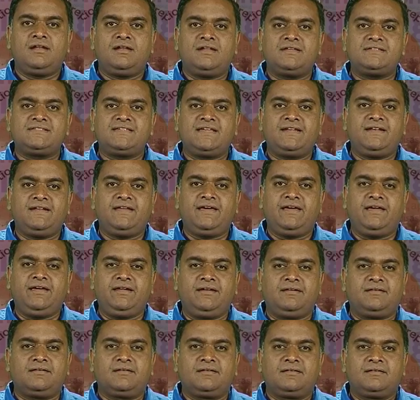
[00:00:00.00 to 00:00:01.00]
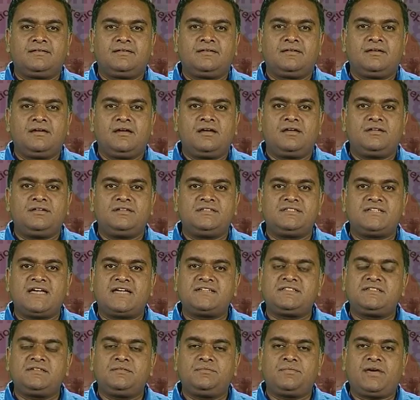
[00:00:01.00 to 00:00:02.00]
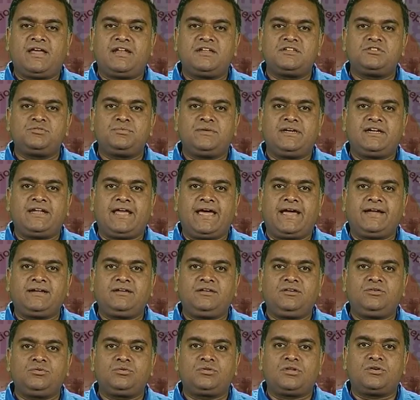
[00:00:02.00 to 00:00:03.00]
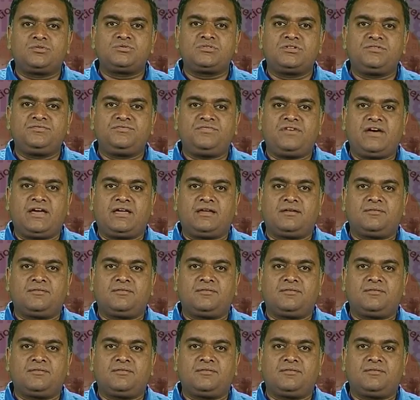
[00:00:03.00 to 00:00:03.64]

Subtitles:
Lesson 8, Disaster Management Act 2005.